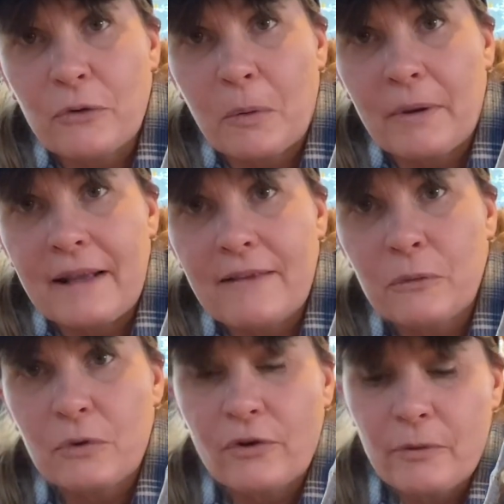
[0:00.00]
Normally this
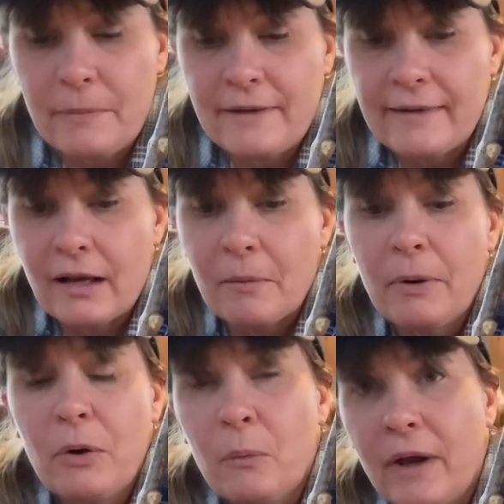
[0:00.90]
would just be set up
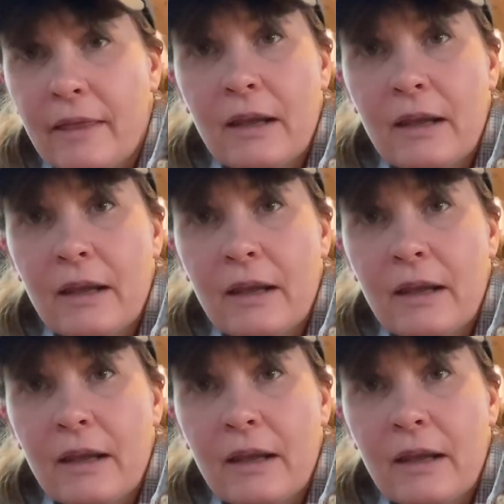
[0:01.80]
with